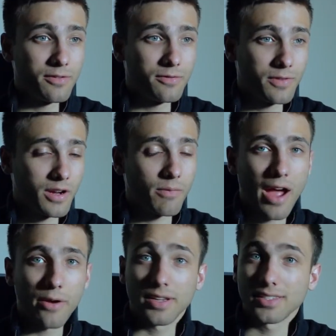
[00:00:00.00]
figure
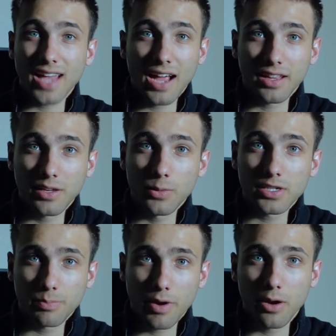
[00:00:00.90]
out exactly
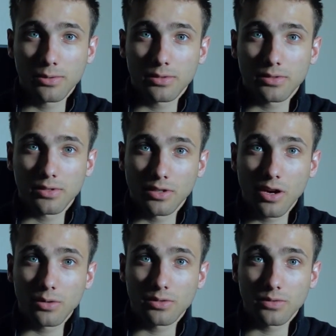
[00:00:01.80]
which post
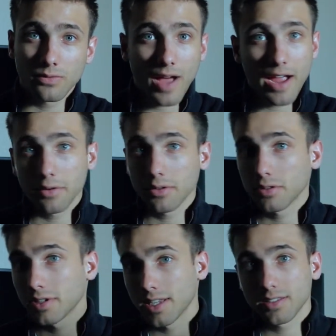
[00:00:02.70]
goes
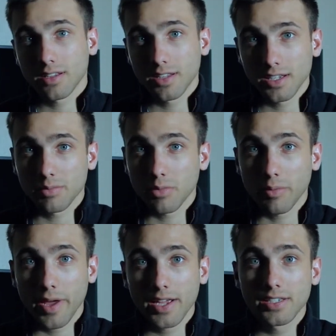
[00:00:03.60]
viral or gets on the explore
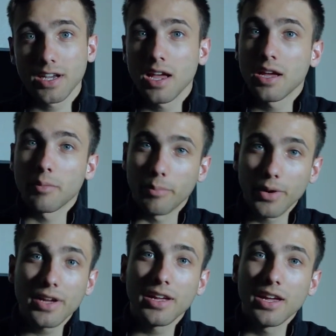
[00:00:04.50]
page,
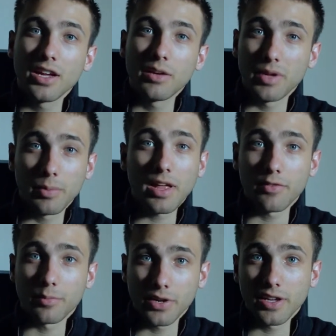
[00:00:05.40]
but people
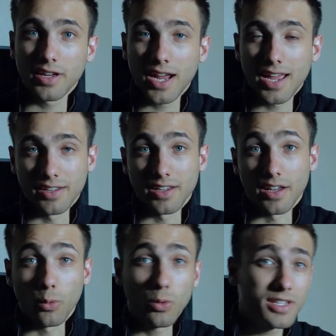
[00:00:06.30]
have a pretty good
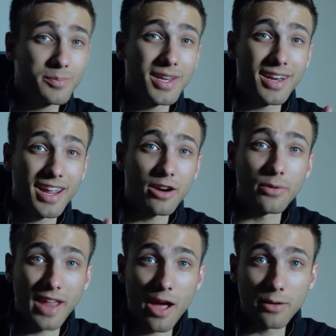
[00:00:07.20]
idea. And what it's been
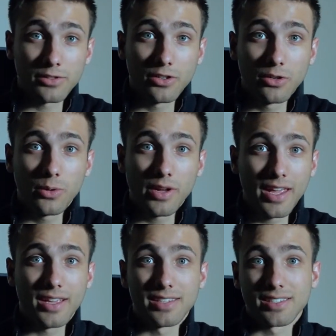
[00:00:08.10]
narrowed down to
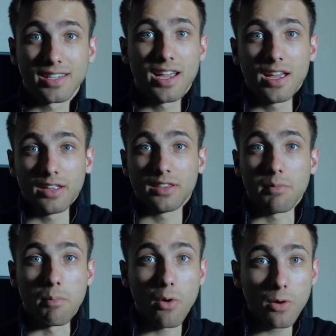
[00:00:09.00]
is the
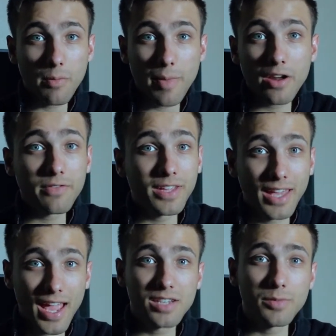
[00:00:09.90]
more amount of
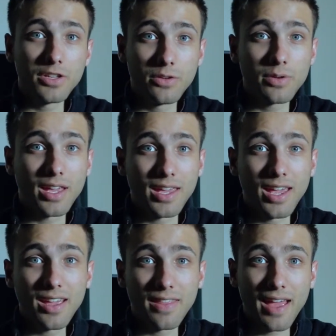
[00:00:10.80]
engagement you can
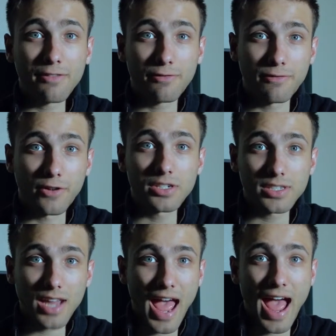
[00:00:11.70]
get in that
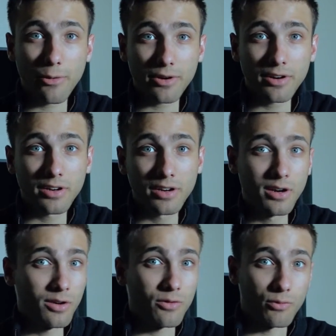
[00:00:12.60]
first hour,
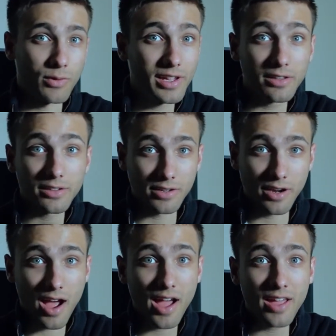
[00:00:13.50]
real or
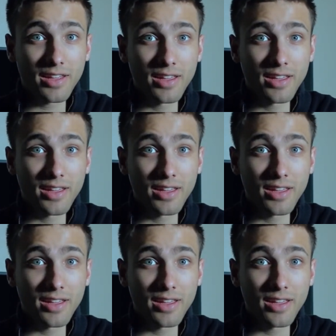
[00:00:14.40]
not,